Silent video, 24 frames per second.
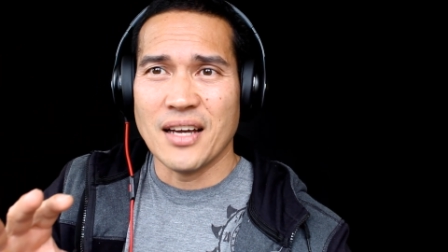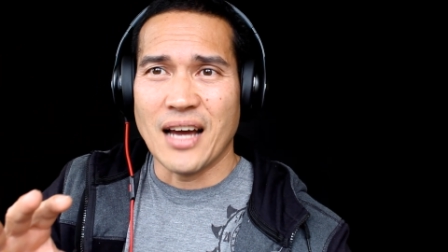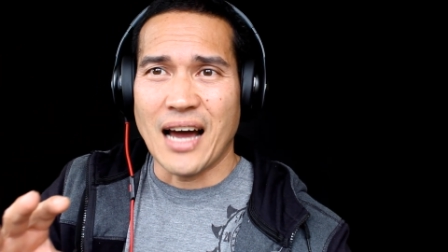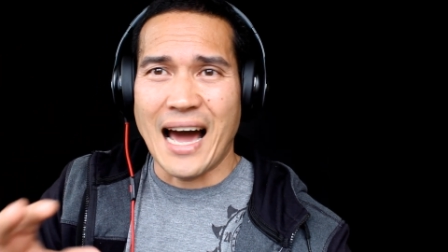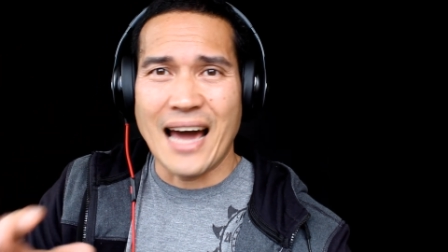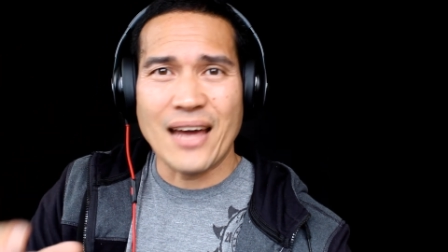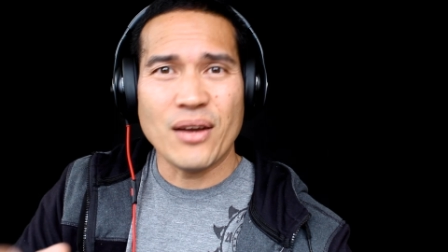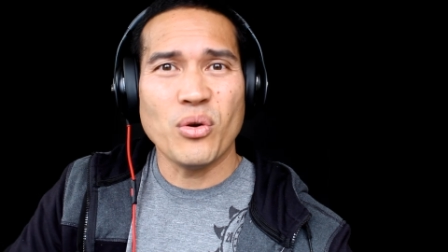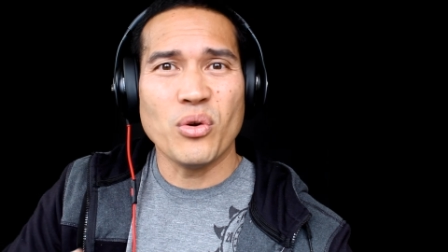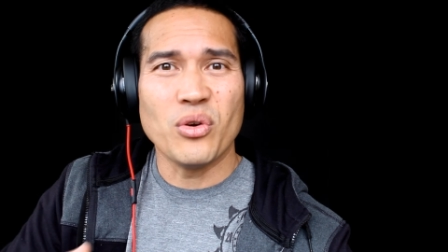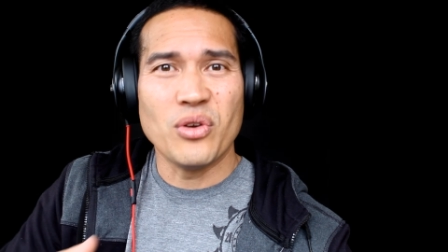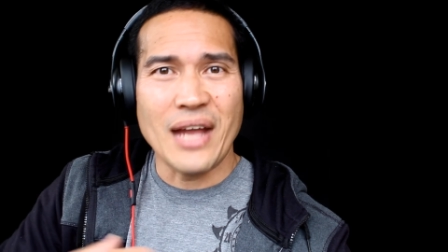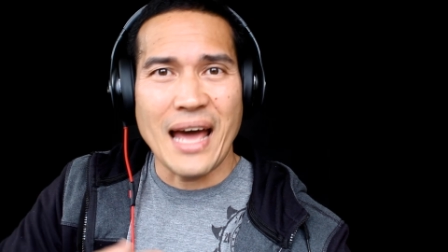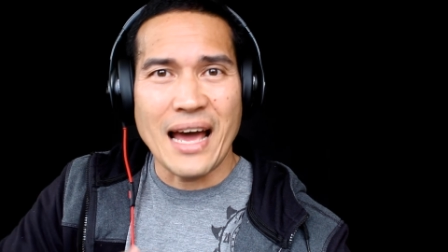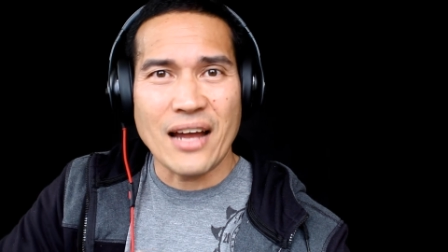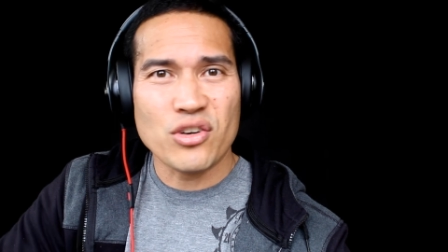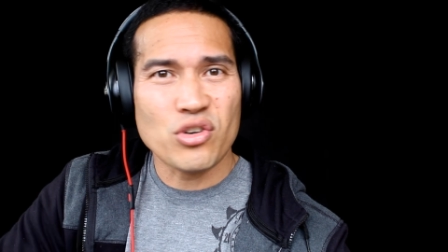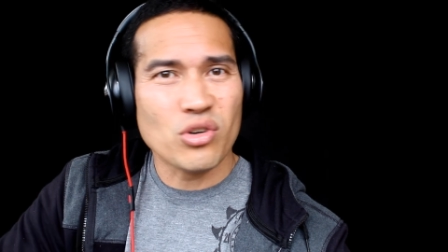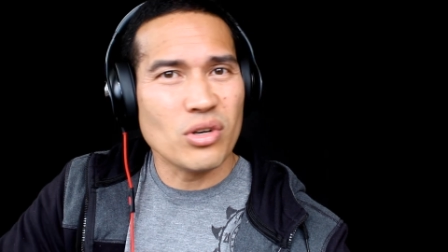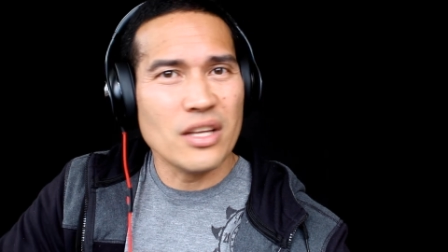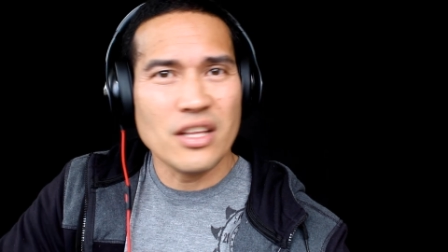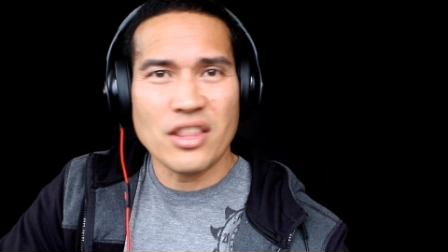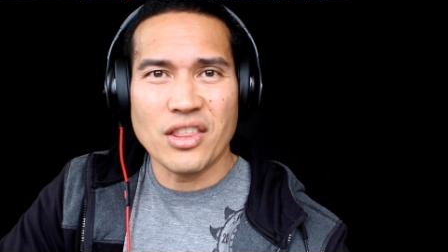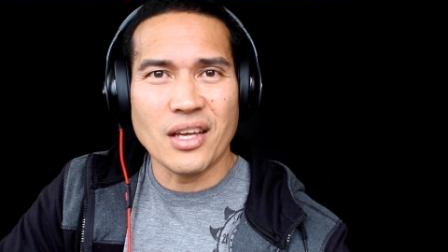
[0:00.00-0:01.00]
I don't
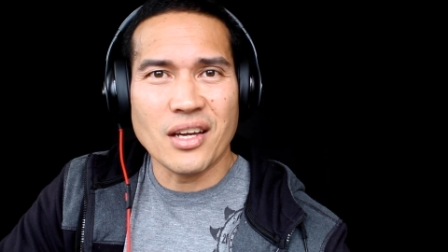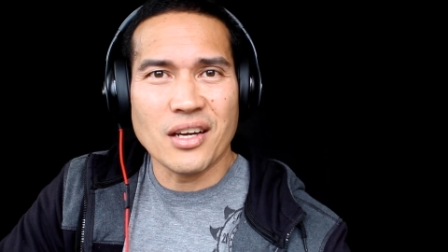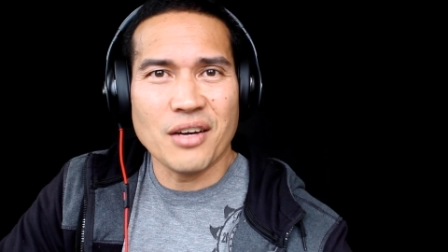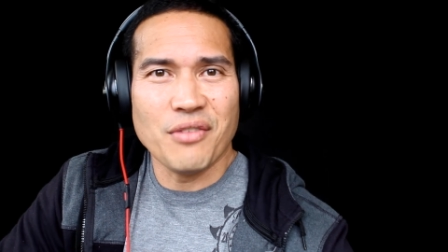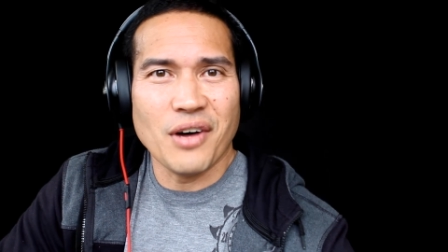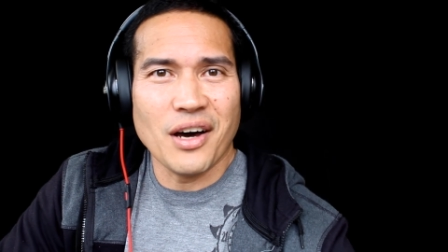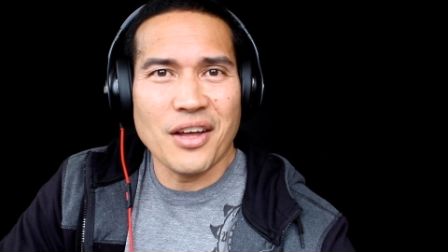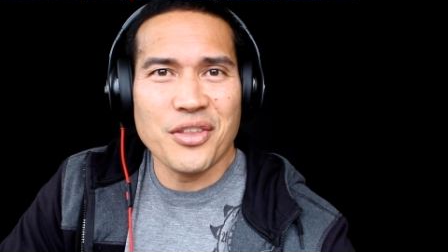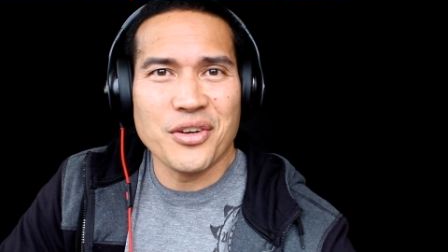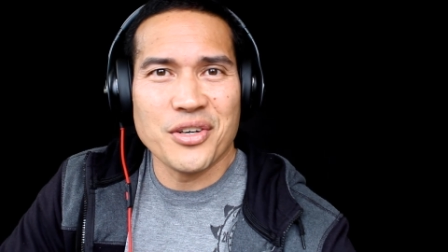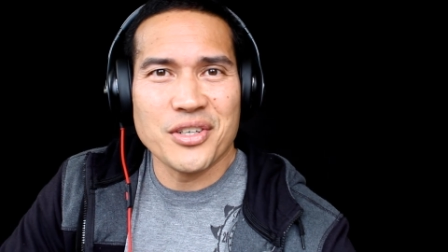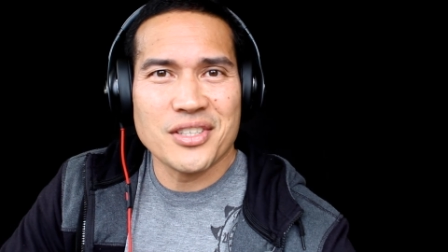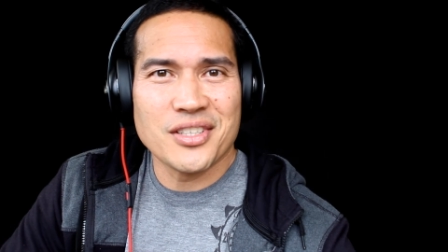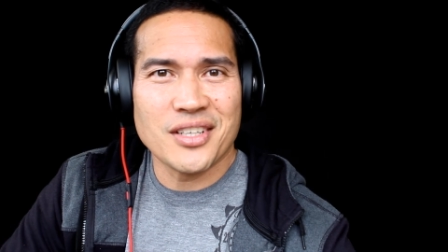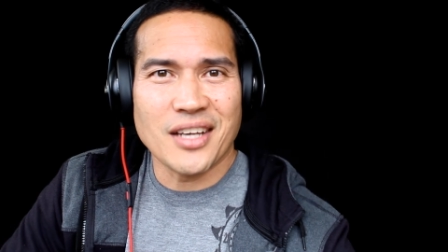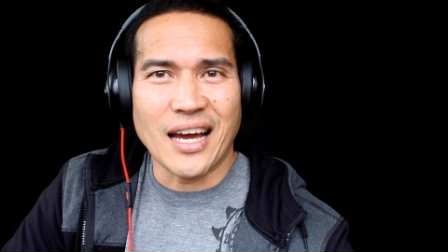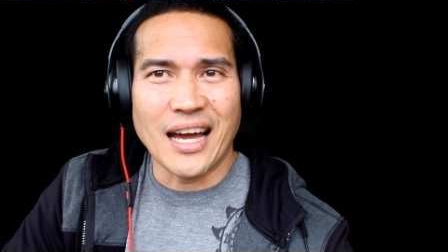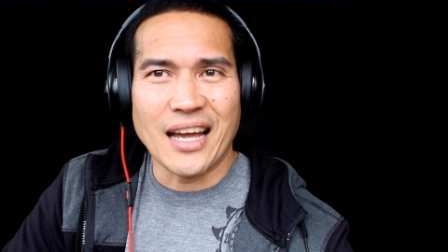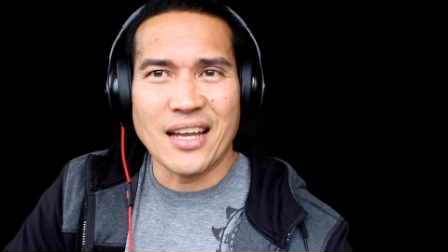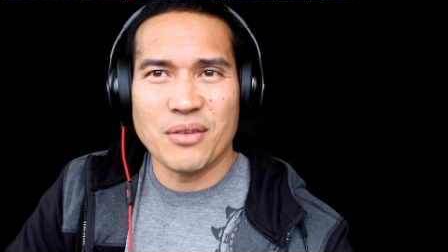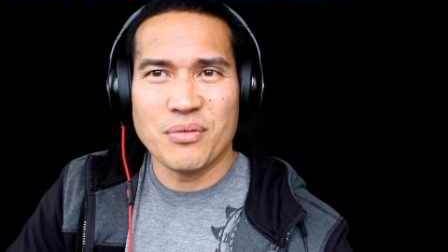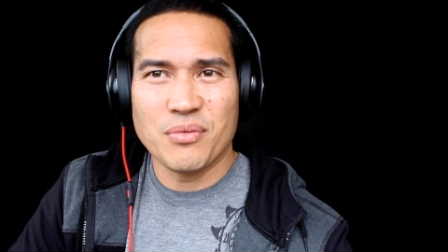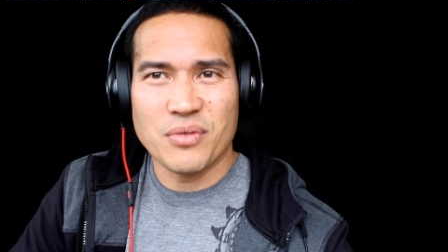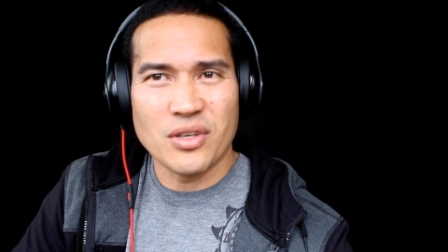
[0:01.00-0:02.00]
naturally think of others.
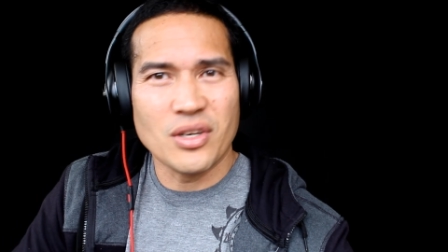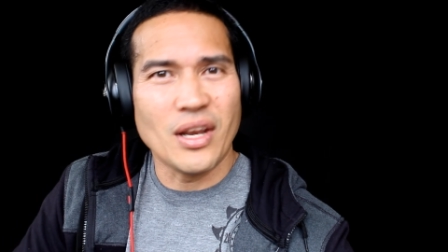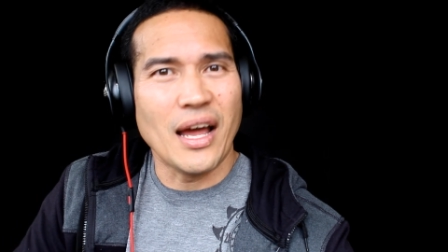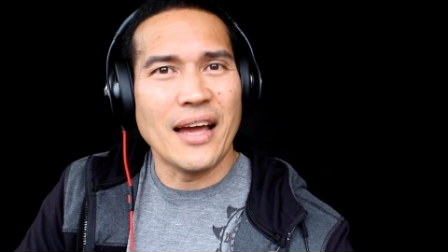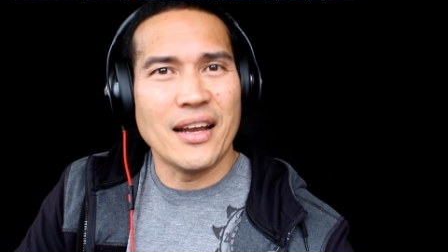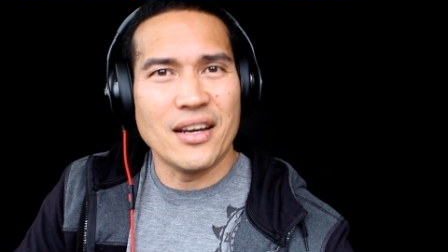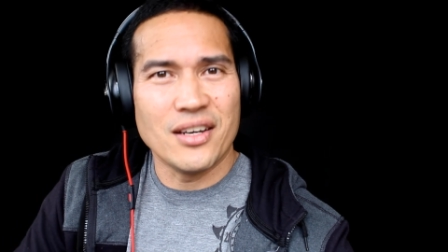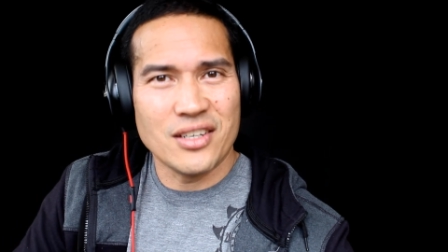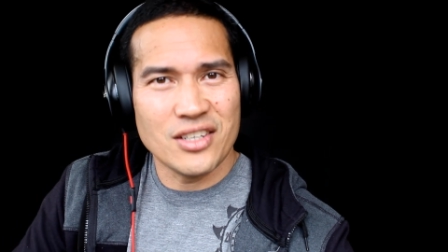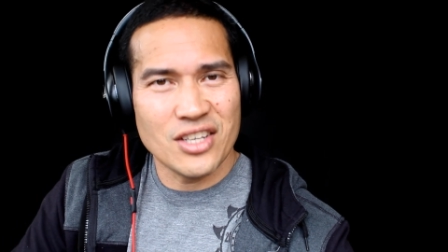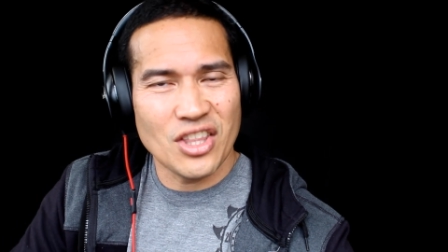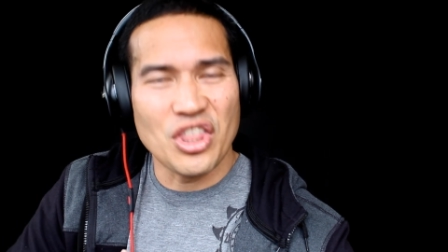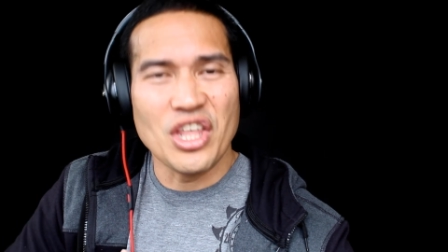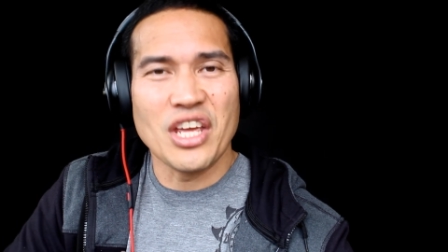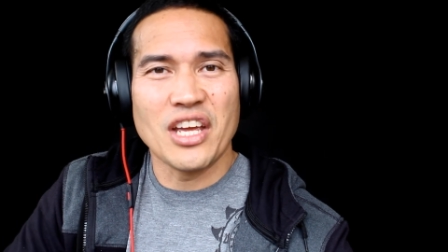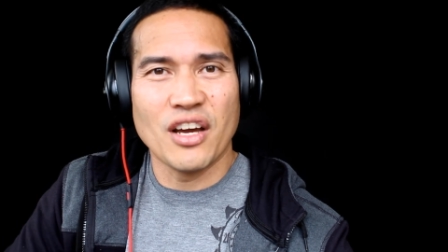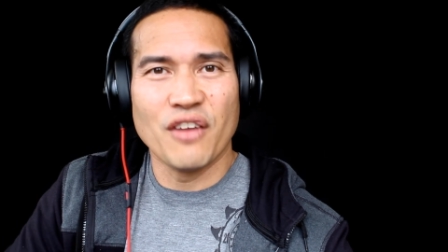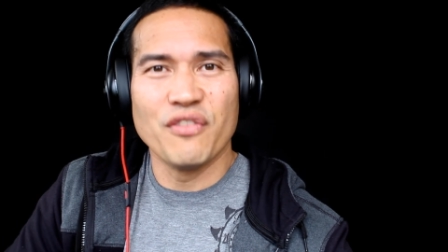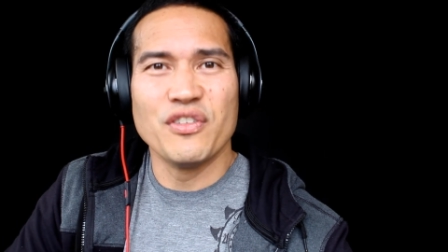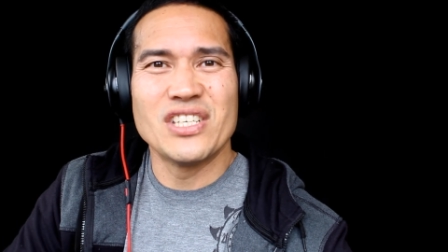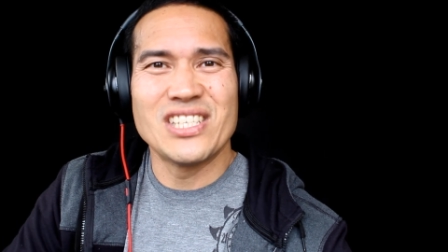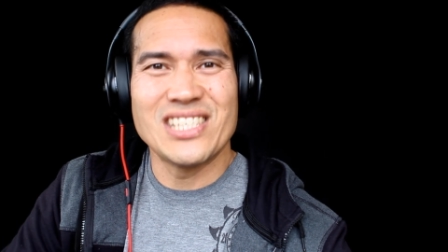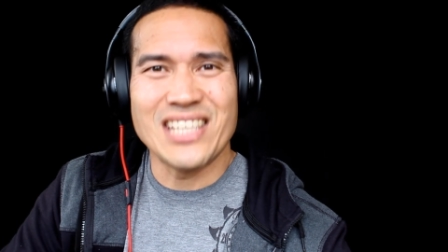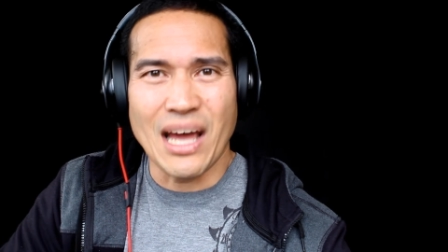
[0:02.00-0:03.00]
I think
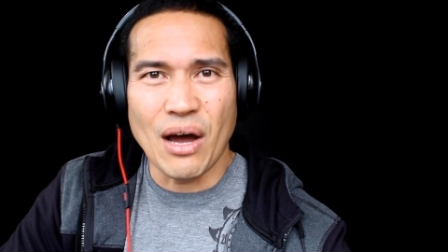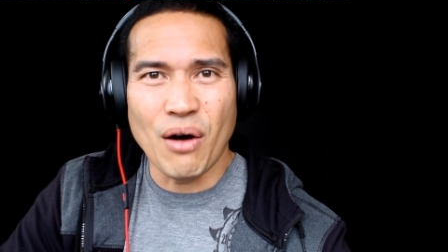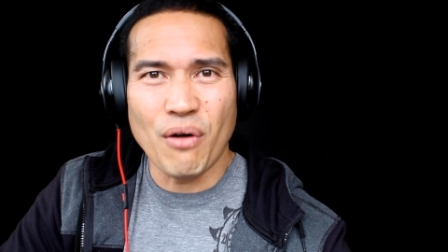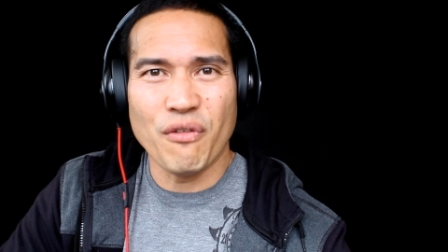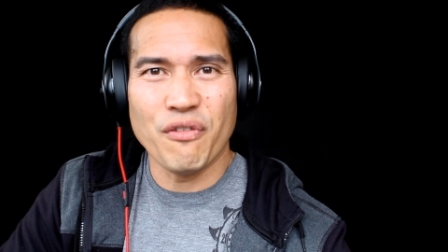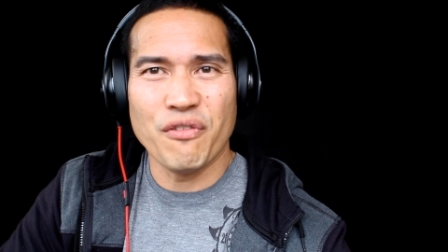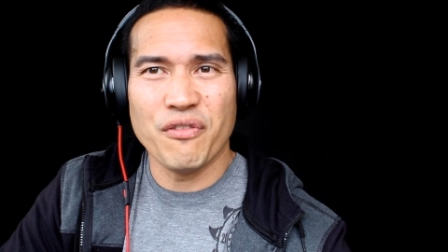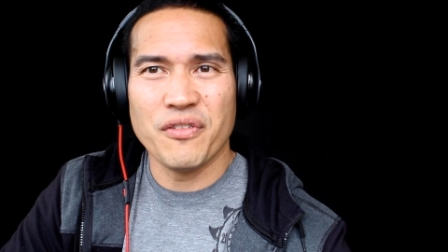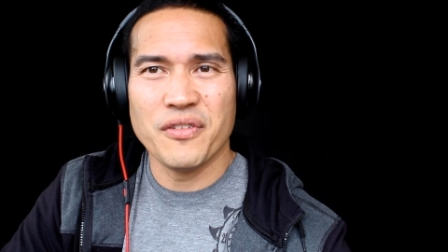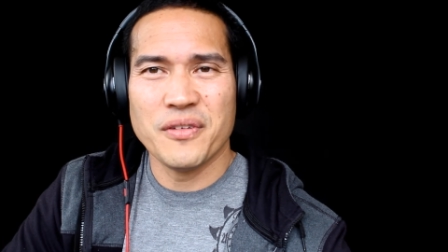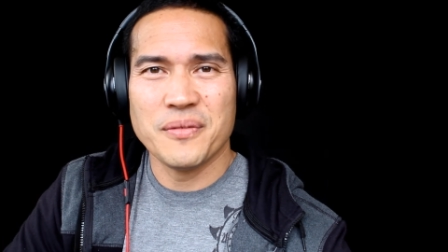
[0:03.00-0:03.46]
of self.